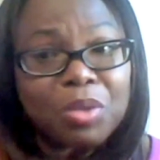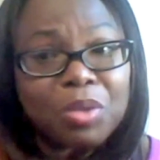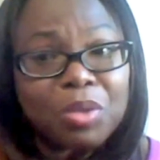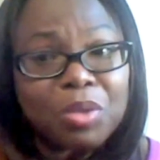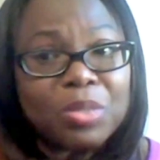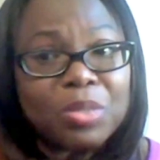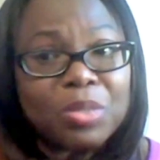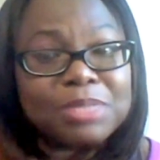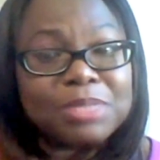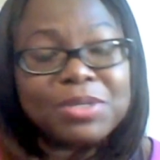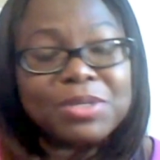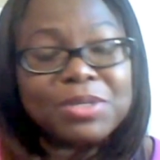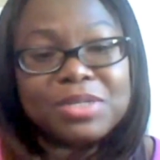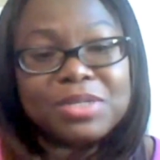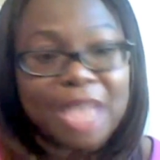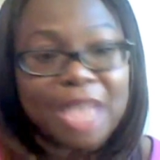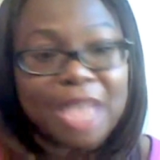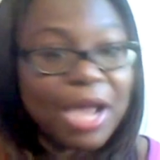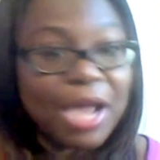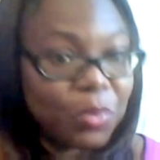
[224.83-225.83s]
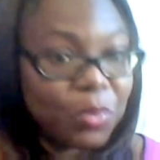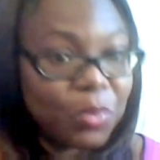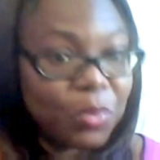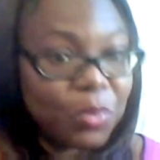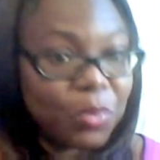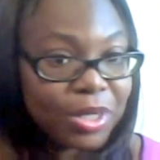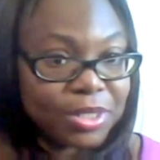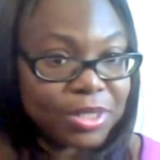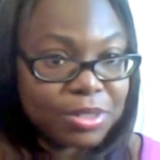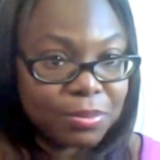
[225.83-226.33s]
was because I
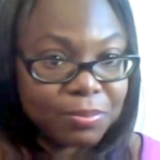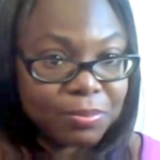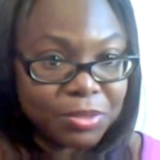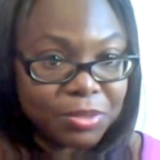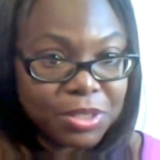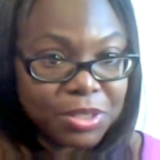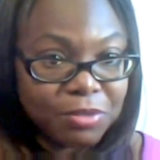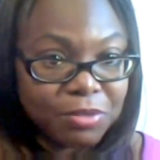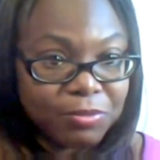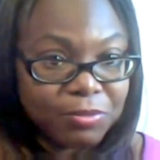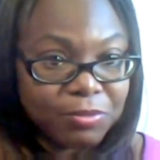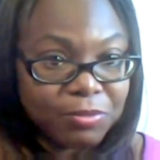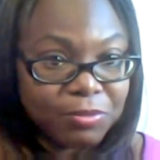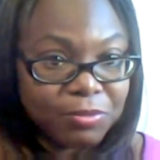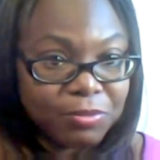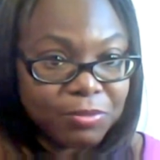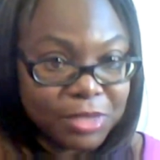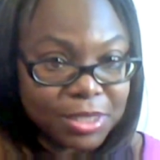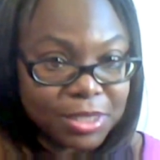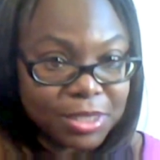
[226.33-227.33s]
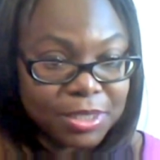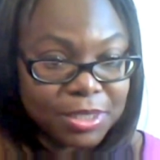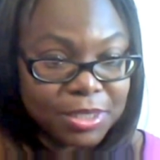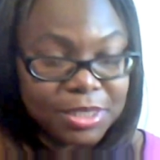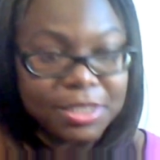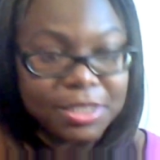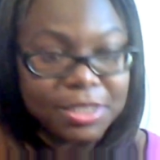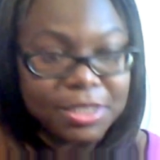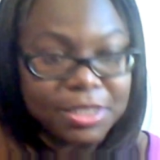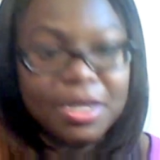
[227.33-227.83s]
wanted to preserve fertility.
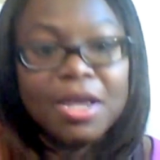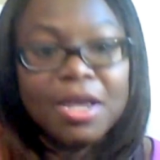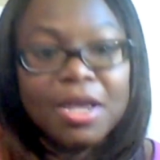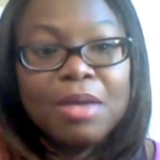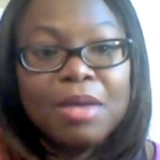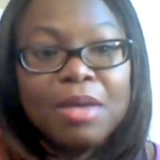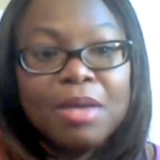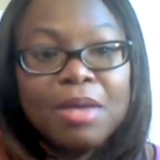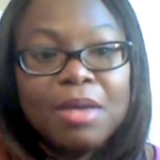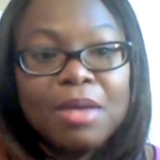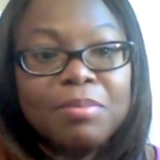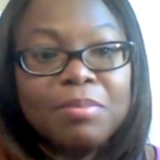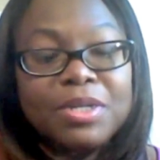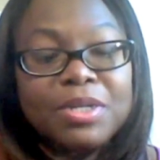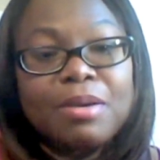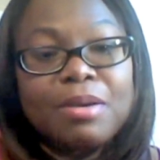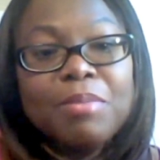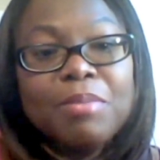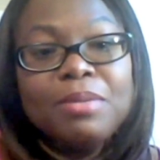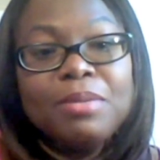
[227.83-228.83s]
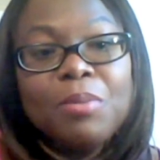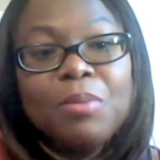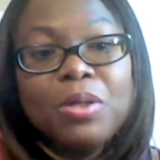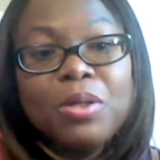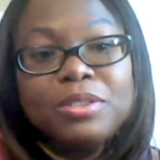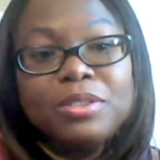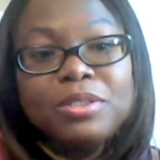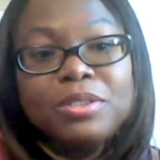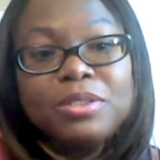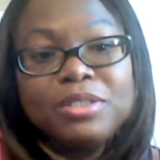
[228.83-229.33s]
But there are many
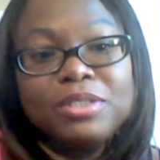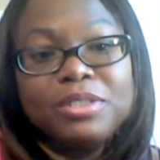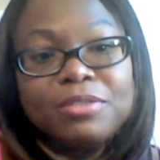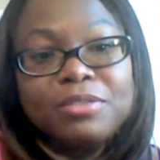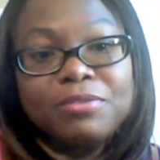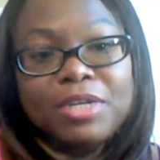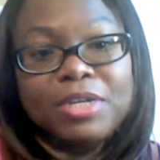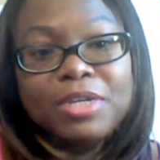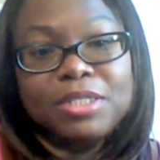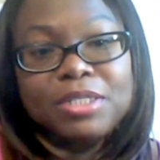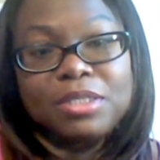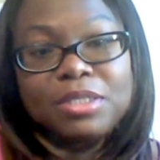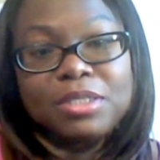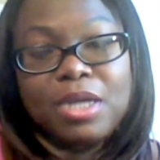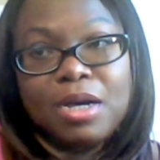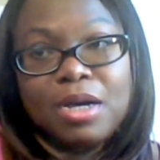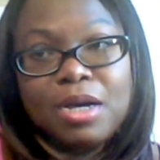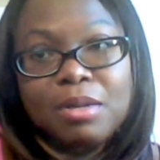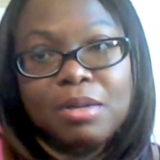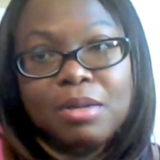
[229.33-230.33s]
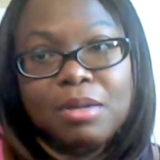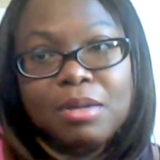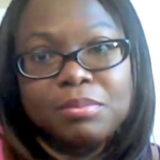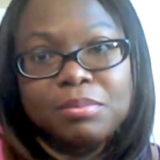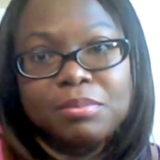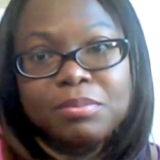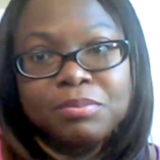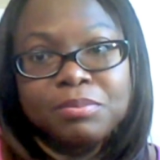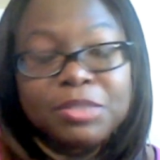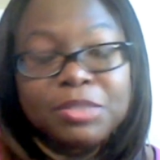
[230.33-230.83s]
more different, there are
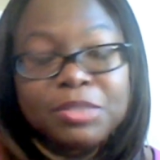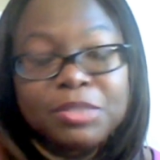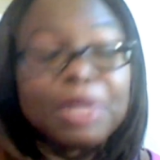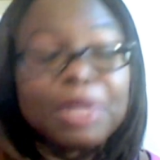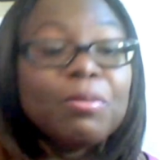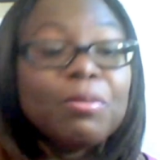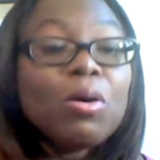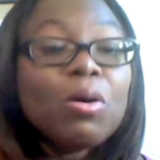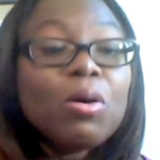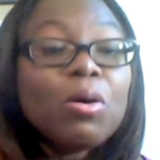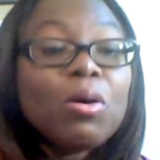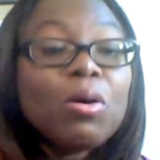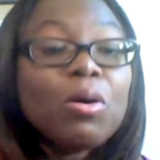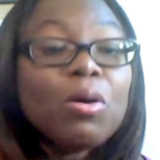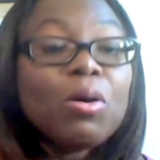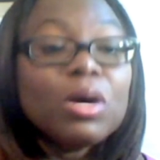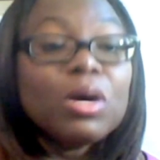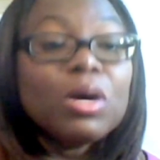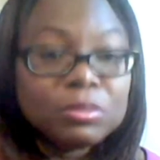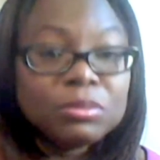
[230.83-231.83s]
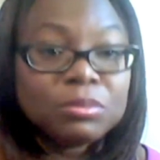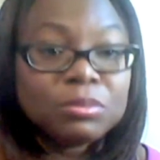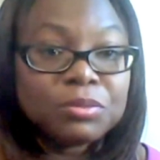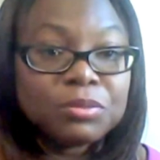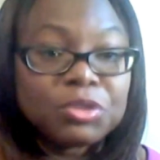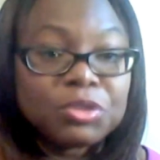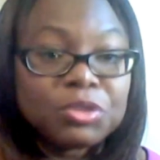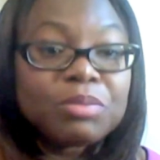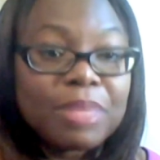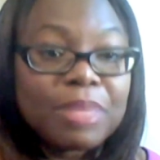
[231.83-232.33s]
more
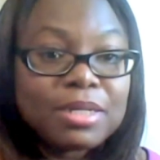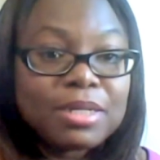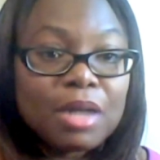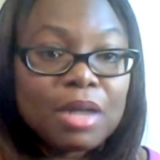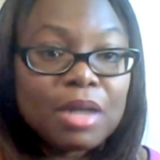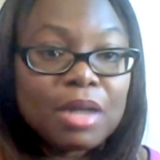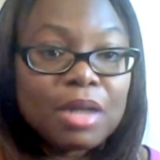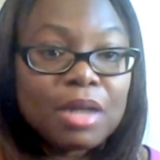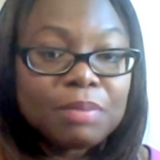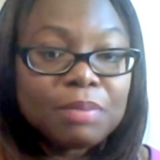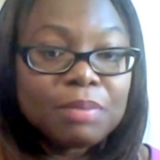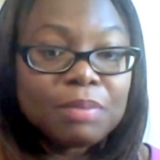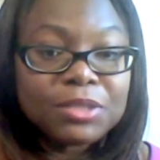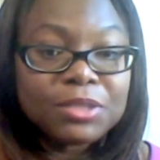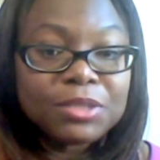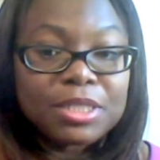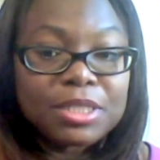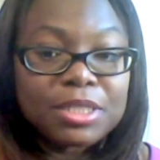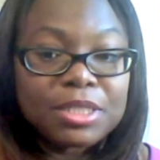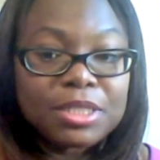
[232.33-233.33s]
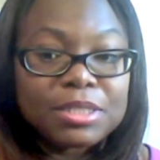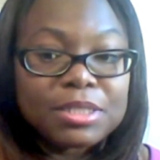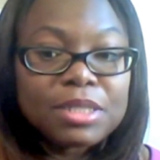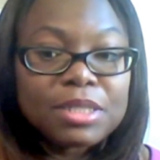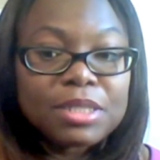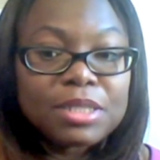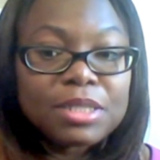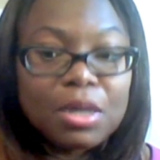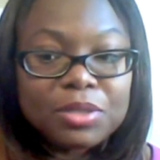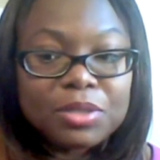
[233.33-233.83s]
treatment options out
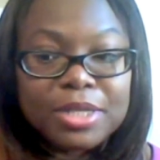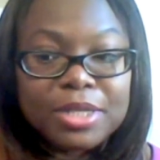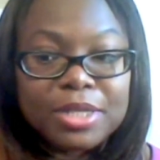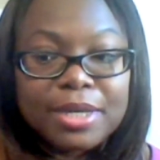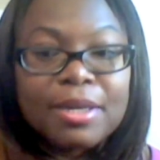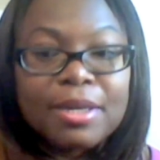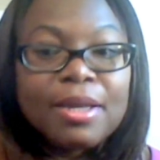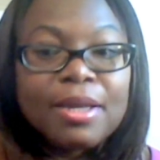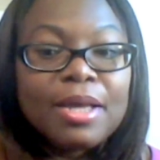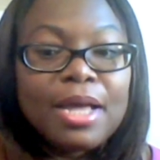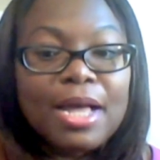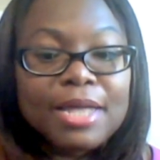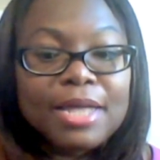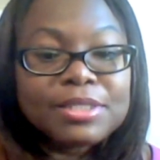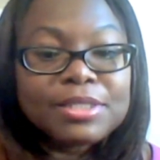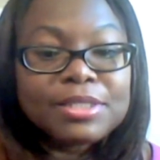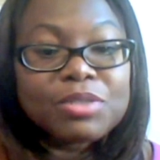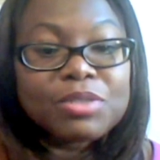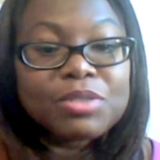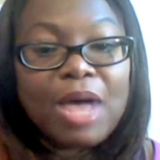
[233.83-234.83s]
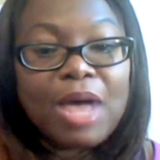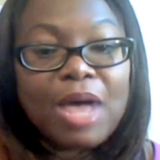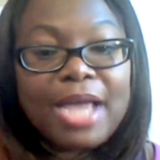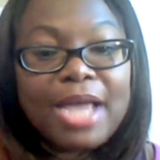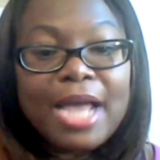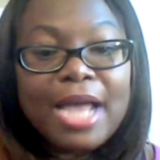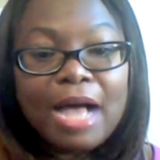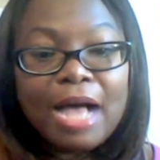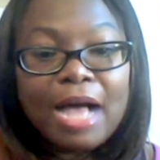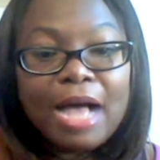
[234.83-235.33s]
there. And so I
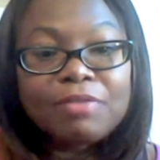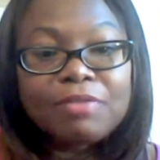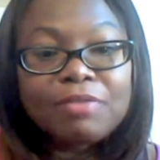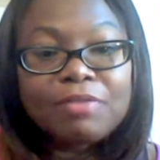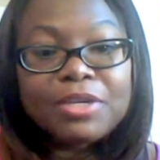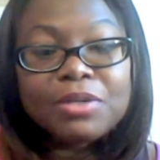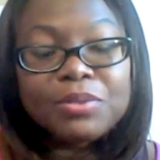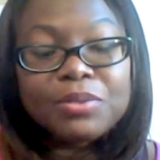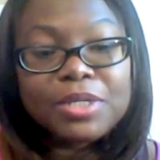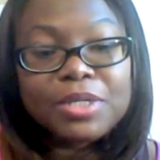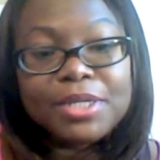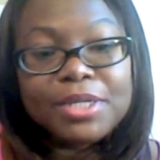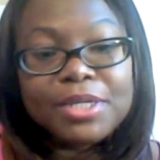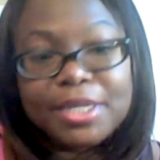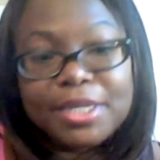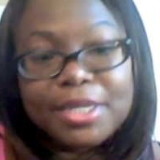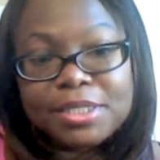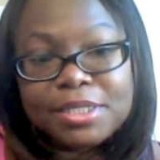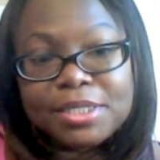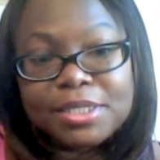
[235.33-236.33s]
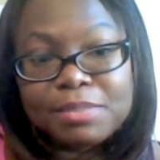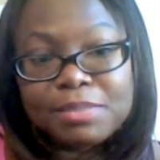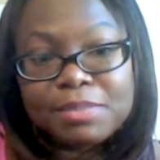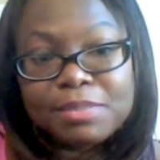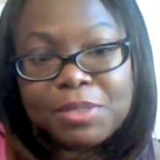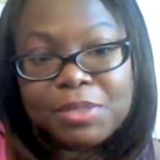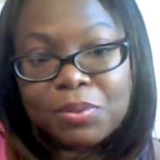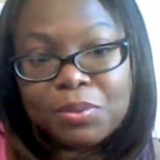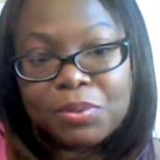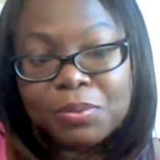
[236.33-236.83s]
have included links
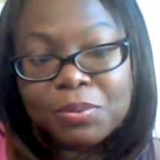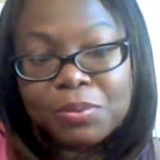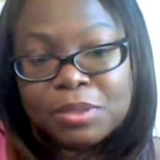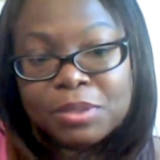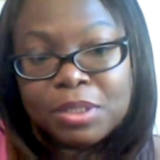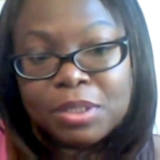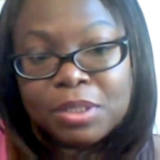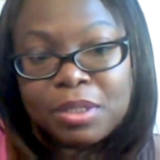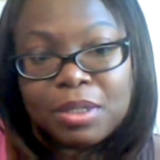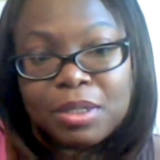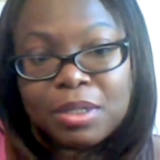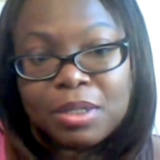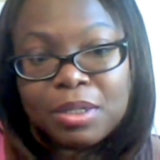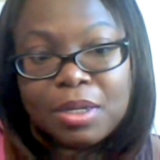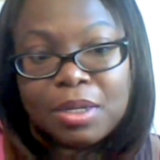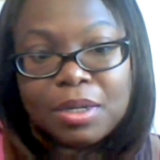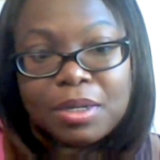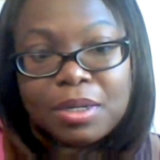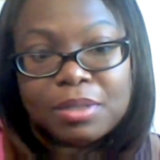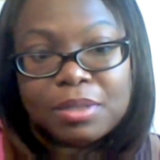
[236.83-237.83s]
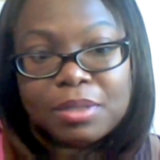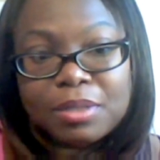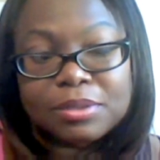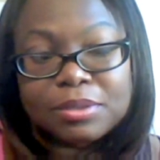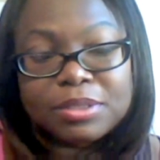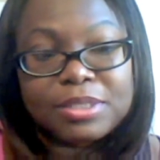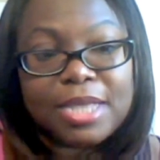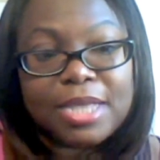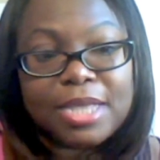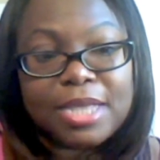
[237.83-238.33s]
below
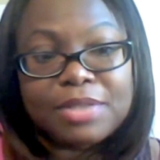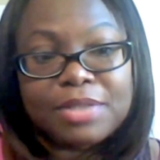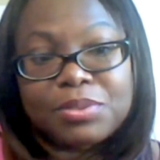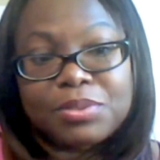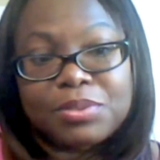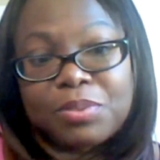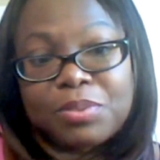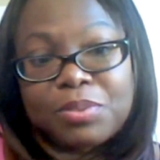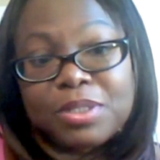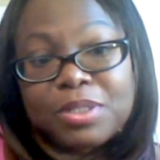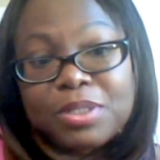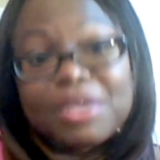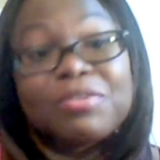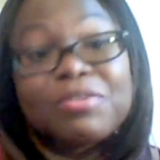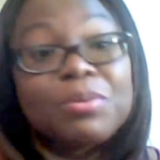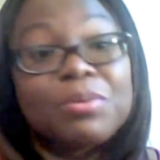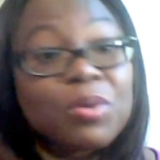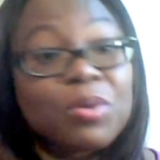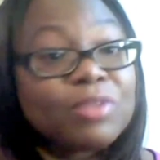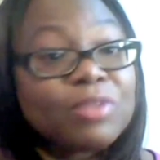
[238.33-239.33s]
that will give you more